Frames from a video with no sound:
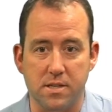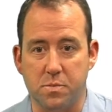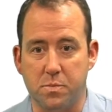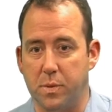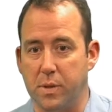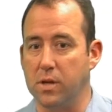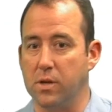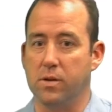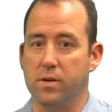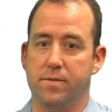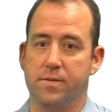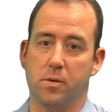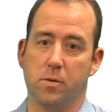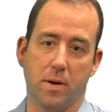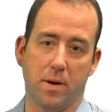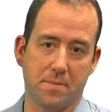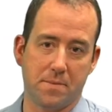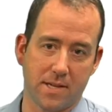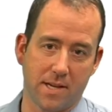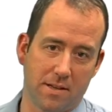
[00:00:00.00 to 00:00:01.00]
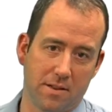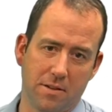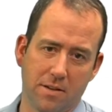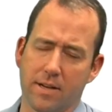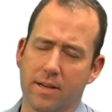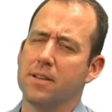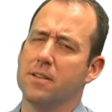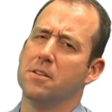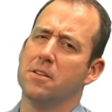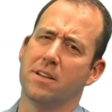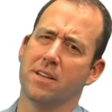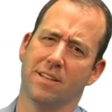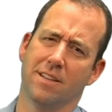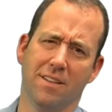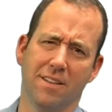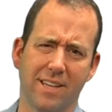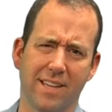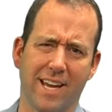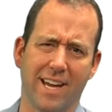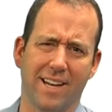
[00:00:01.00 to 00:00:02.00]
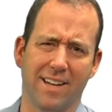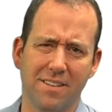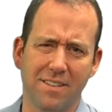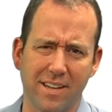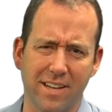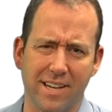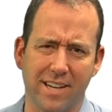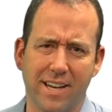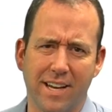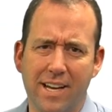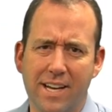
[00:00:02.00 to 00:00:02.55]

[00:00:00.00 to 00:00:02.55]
beautiful website. Look at that.